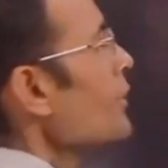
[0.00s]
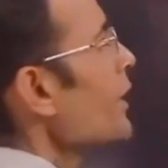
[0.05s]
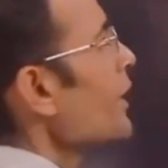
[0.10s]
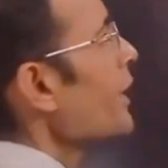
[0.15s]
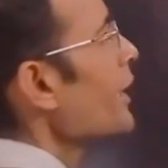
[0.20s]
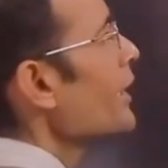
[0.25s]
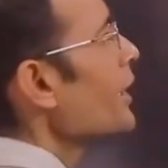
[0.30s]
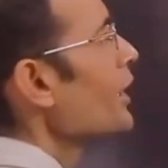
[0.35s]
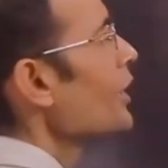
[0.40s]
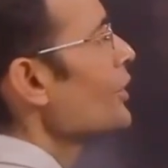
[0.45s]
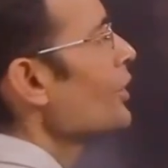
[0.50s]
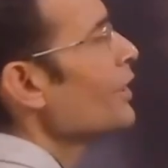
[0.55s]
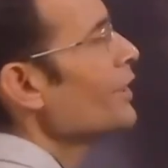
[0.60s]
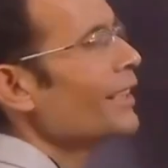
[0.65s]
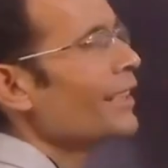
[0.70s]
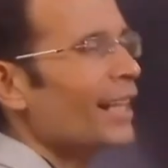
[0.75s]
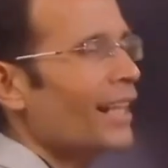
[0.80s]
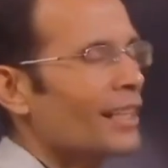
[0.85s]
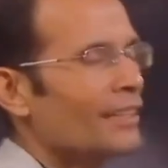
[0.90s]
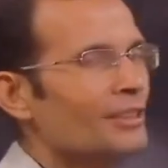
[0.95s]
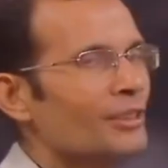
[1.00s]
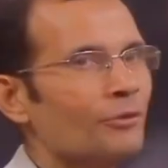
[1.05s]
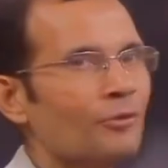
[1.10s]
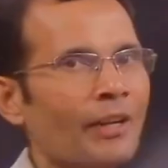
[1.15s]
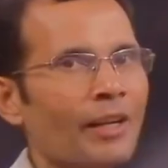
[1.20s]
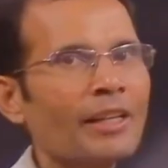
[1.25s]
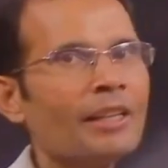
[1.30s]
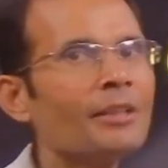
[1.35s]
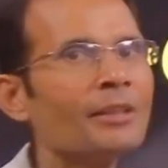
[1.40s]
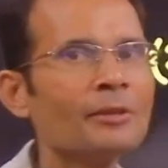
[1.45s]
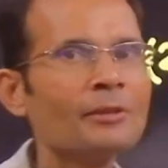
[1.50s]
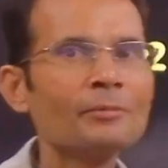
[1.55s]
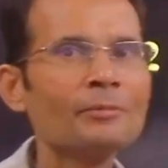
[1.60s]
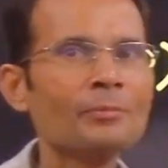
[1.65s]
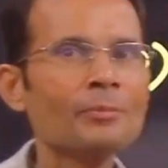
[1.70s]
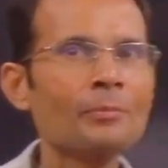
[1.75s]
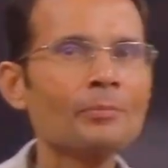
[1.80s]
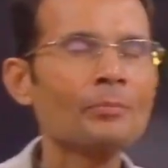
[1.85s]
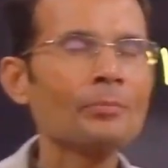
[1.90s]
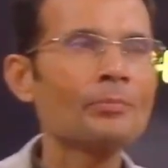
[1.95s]
is the condition classified?
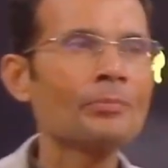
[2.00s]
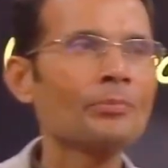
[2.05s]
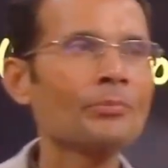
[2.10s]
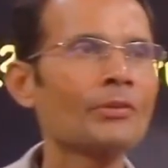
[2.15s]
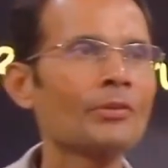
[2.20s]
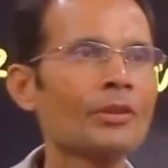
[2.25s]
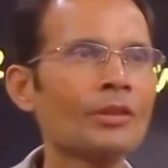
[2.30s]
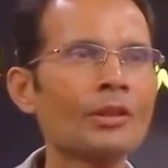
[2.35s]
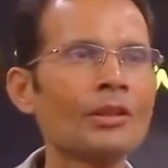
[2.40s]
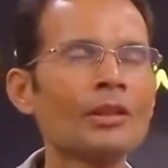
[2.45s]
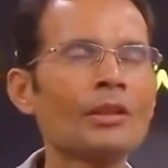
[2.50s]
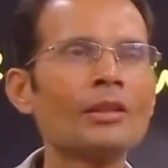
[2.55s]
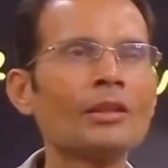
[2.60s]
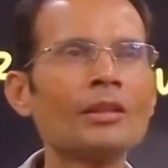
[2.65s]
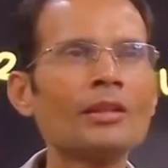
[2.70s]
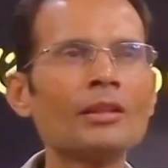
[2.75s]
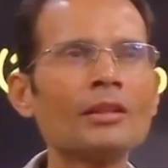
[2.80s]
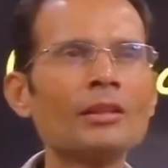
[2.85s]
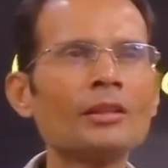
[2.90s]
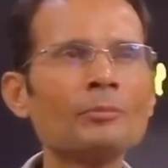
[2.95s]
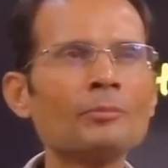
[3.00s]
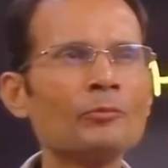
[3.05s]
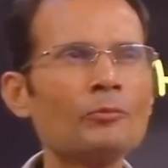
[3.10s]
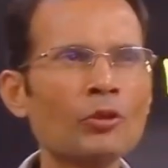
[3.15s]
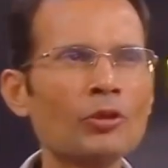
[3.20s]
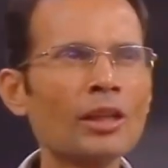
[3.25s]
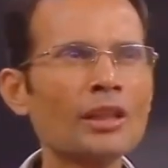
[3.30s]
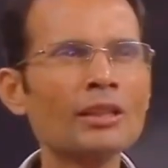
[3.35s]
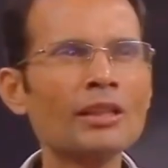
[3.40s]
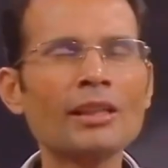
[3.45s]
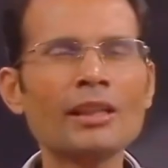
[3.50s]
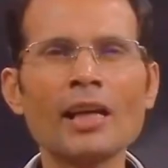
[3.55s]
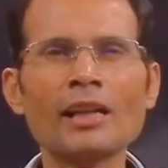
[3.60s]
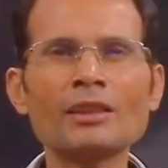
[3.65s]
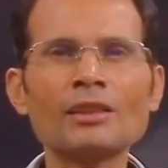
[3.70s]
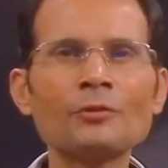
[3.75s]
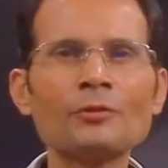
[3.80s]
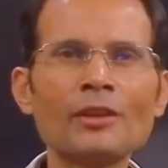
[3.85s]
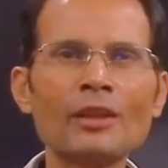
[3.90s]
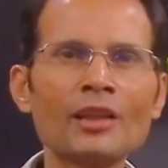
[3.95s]
What are the
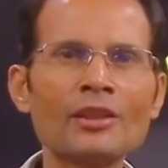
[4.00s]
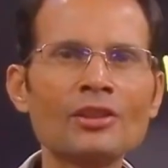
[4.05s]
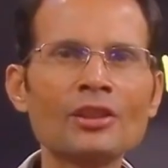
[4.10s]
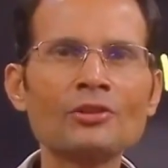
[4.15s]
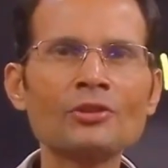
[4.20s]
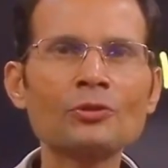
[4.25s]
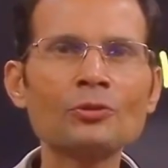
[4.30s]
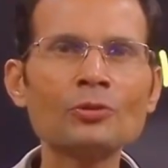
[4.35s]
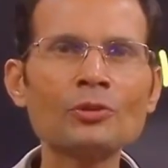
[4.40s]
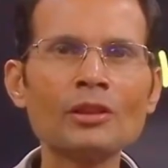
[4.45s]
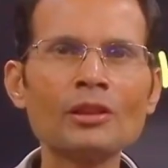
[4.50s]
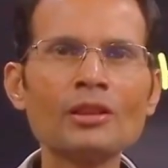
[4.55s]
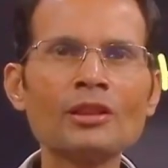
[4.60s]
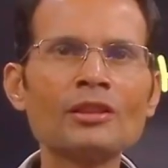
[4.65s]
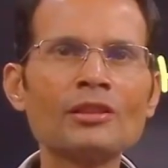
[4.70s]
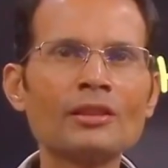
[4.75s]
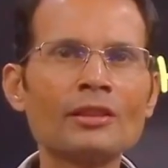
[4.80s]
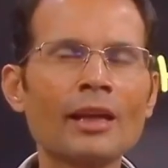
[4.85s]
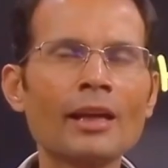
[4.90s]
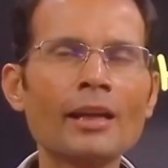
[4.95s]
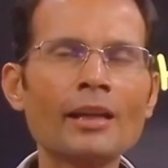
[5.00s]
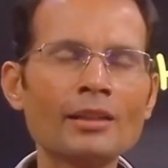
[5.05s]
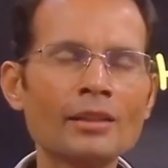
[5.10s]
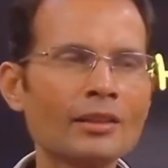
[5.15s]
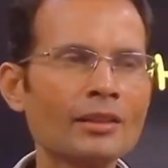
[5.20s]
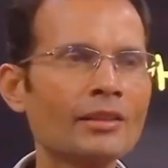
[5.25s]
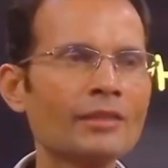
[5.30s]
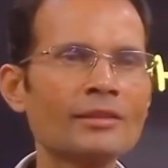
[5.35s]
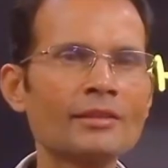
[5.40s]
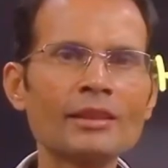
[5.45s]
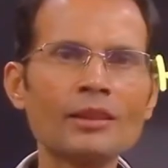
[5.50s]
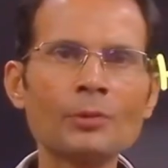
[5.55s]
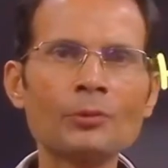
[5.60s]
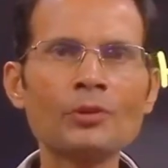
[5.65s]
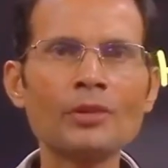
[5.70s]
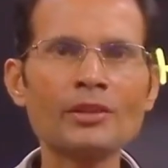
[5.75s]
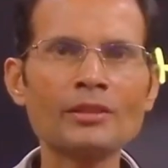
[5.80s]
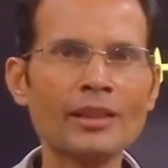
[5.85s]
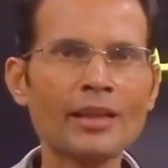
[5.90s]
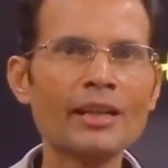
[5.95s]
classifications you learn in
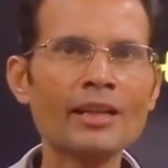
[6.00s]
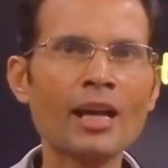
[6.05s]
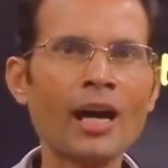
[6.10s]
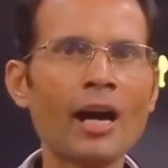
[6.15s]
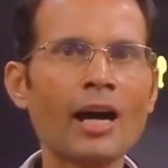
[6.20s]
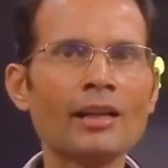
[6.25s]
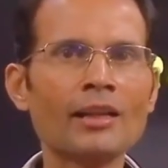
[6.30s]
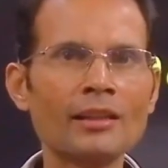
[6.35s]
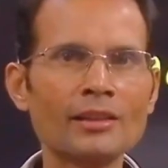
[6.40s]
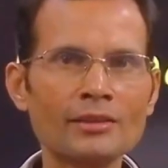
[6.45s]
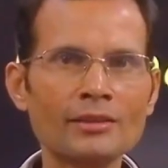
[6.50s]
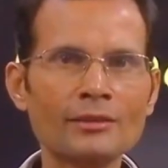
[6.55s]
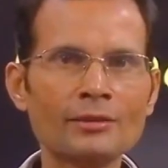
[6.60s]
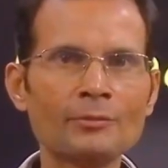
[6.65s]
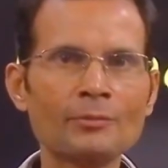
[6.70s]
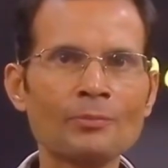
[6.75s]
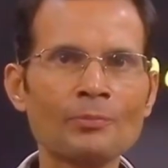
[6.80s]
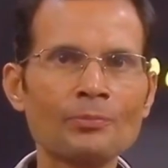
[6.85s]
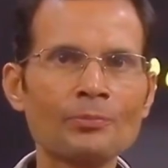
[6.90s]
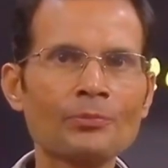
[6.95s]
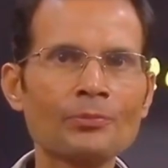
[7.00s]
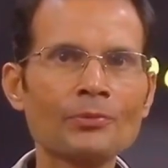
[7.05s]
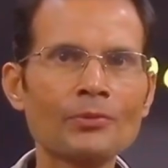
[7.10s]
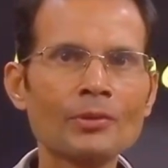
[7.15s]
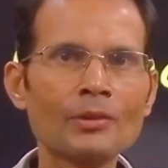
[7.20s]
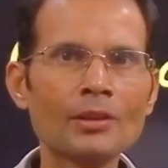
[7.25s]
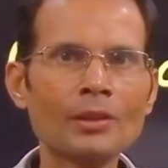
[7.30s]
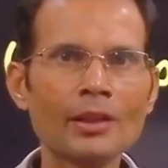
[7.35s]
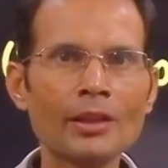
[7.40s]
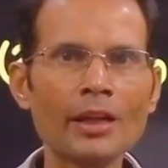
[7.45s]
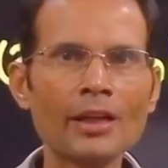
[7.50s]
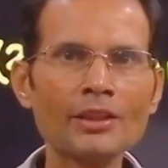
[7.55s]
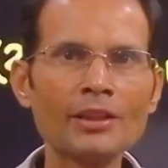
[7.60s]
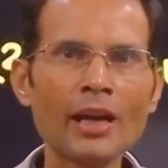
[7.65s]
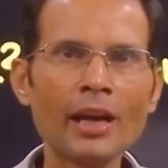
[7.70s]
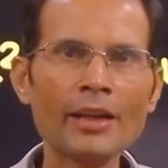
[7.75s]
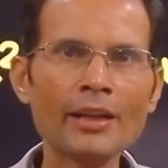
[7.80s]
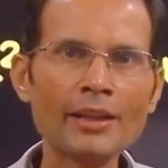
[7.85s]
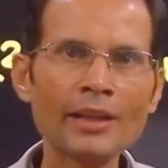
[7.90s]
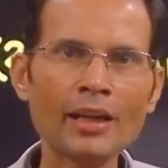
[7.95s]
CVS and RS? Any
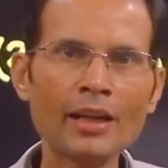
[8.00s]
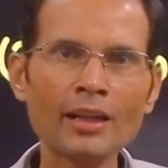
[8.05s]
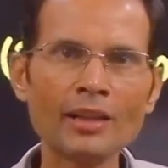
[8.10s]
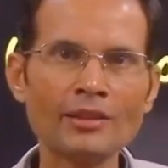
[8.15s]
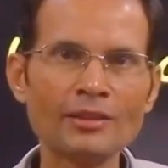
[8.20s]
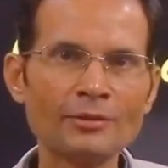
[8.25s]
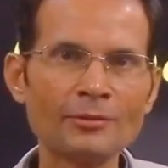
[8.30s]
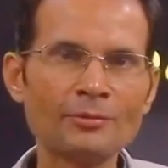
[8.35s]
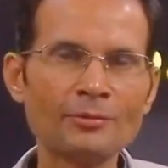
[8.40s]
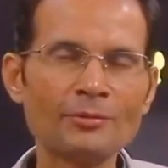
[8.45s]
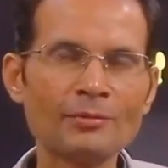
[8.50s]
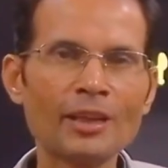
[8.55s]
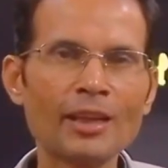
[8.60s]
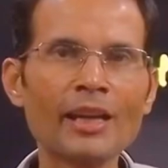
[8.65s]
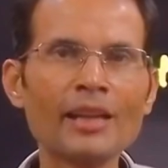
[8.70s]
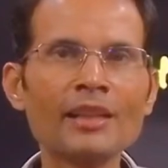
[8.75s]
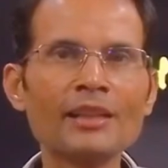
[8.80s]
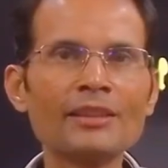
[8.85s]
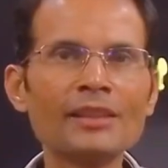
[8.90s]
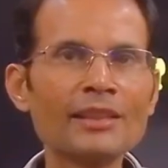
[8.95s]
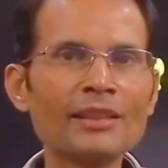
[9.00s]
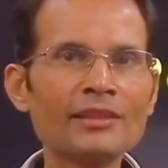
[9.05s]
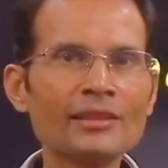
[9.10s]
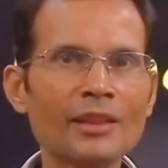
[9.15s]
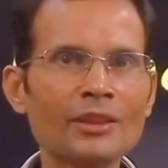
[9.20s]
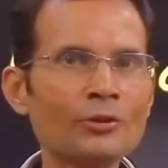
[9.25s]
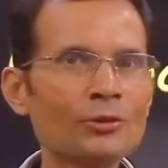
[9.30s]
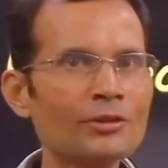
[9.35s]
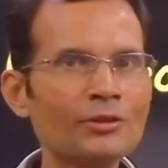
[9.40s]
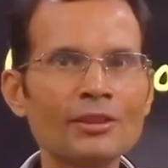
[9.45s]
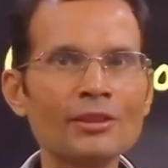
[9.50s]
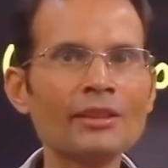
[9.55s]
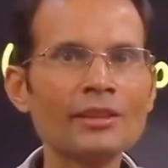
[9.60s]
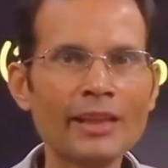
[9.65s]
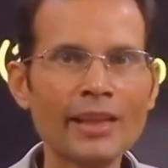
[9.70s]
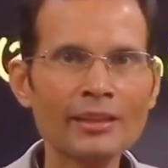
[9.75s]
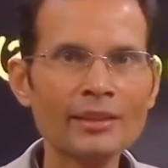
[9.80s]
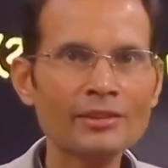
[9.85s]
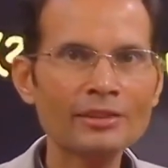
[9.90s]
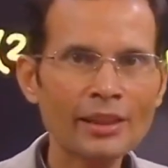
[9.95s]
idea? Anything that you still
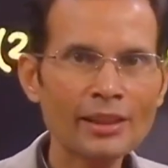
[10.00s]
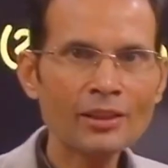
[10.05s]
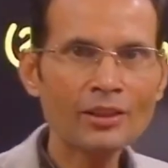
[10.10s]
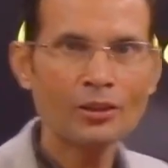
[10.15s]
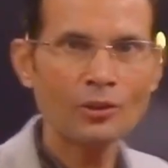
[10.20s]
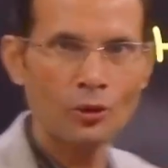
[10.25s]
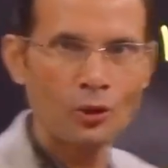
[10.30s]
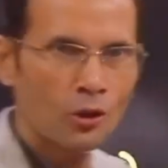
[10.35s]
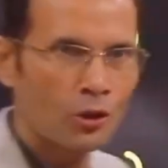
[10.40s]
can think